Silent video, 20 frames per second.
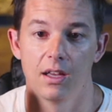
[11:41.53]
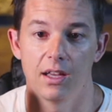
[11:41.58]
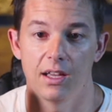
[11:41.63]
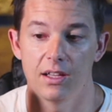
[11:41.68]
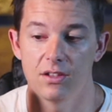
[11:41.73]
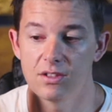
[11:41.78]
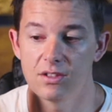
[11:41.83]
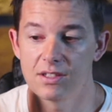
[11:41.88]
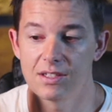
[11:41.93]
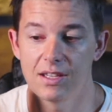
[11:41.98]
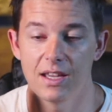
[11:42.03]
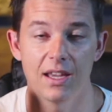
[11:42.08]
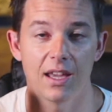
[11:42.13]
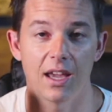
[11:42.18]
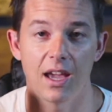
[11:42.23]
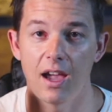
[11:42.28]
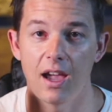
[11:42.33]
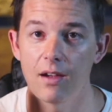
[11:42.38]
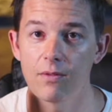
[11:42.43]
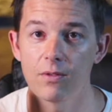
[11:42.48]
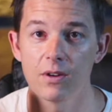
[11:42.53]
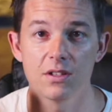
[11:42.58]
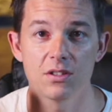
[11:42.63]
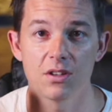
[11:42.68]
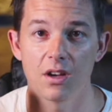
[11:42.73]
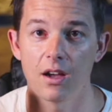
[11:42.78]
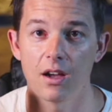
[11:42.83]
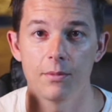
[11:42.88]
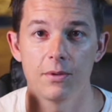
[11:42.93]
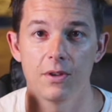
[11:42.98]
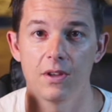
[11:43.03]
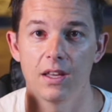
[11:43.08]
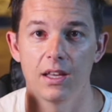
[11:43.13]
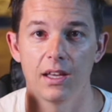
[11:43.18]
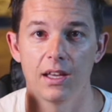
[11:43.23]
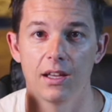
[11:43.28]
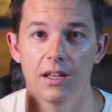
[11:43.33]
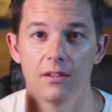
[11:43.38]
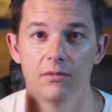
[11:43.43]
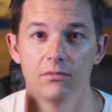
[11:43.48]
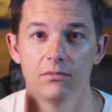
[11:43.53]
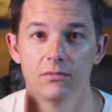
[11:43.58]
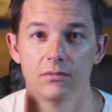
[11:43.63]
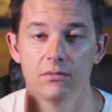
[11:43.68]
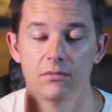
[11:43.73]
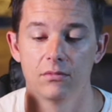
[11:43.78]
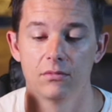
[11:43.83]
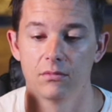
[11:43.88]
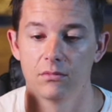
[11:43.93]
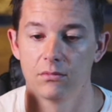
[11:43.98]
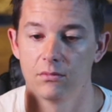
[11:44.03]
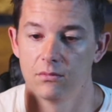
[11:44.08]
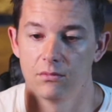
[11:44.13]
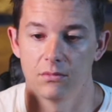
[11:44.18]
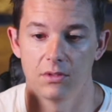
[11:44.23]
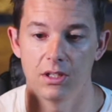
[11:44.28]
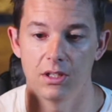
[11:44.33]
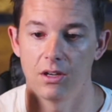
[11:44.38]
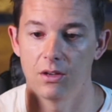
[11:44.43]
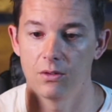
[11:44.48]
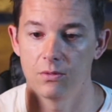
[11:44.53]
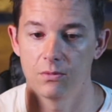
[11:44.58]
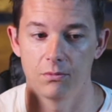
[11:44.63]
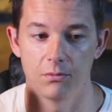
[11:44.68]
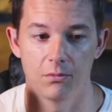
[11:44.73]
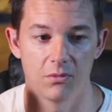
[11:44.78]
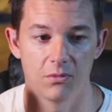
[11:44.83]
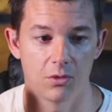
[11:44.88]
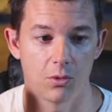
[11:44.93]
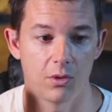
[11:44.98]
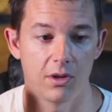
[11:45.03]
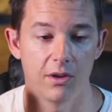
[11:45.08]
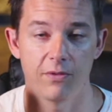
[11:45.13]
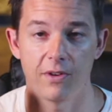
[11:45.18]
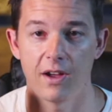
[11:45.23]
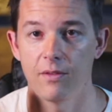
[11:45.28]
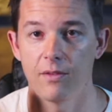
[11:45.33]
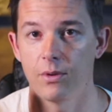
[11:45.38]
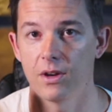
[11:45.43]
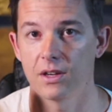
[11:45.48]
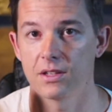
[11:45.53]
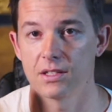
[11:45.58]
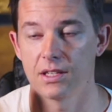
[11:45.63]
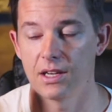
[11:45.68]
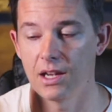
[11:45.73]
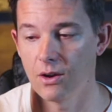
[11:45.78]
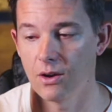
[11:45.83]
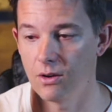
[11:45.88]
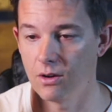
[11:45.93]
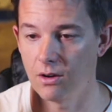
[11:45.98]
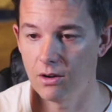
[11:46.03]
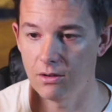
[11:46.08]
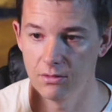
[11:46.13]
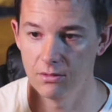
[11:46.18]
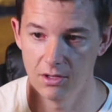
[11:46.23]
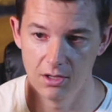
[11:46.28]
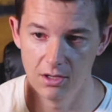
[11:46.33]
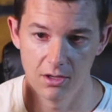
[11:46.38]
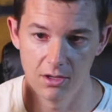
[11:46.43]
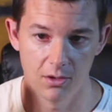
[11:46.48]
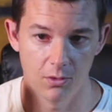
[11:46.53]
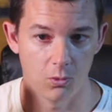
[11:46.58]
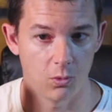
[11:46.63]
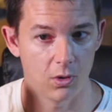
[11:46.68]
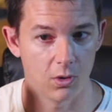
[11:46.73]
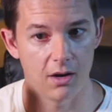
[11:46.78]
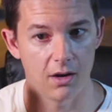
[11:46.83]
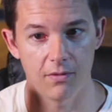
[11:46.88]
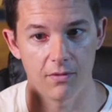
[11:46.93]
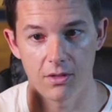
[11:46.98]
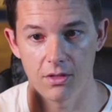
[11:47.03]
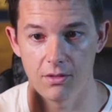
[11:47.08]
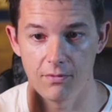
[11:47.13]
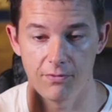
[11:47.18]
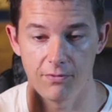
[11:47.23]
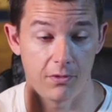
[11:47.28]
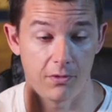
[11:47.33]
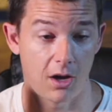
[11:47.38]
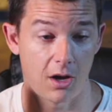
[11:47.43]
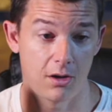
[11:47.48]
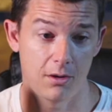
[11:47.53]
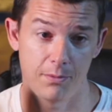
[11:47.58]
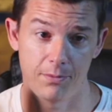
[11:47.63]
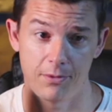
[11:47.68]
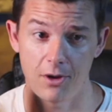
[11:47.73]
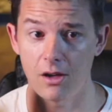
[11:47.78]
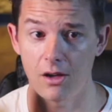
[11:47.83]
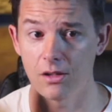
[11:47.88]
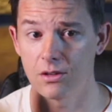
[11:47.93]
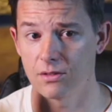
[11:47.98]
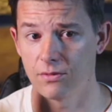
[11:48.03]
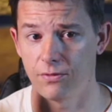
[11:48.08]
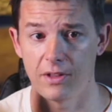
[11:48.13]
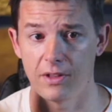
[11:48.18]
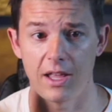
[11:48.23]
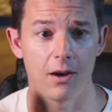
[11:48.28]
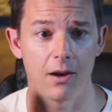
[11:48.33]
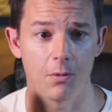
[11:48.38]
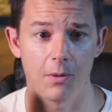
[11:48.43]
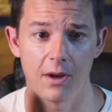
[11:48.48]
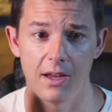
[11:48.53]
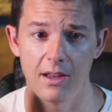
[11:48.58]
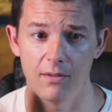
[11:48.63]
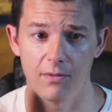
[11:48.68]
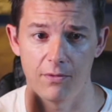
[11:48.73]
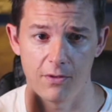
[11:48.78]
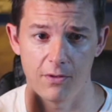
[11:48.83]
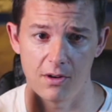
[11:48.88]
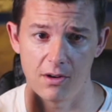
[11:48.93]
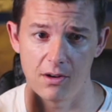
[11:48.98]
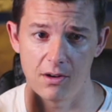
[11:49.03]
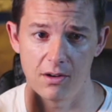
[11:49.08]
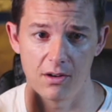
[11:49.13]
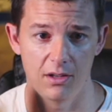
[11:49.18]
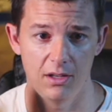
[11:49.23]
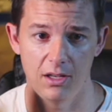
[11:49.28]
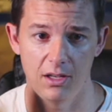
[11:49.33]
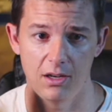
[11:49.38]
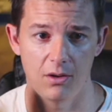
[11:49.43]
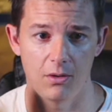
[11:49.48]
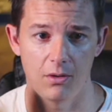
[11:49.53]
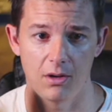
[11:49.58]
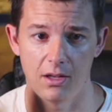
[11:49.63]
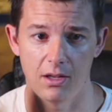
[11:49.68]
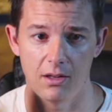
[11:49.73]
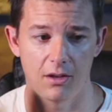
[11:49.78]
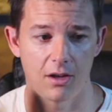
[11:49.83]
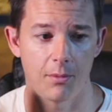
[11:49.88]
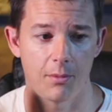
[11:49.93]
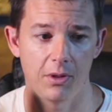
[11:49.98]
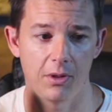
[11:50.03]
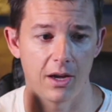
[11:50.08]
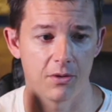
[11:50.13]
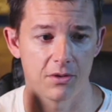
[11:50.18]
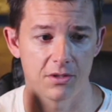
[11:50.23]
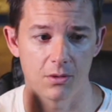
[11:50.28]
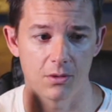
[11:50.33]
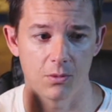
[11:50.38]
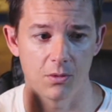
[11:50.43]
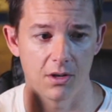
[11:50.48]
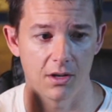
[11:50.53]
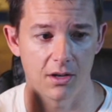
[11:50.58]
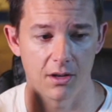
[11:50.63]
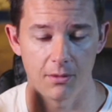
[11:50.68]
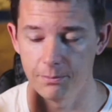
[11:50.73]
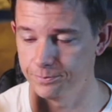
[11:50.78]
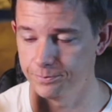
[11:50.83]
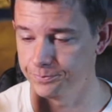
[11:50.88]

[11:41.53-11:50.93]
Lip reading: and just take every job you can, you know, 25 bucks an hour, whatever, $100 flat rate for, a couple hours of work.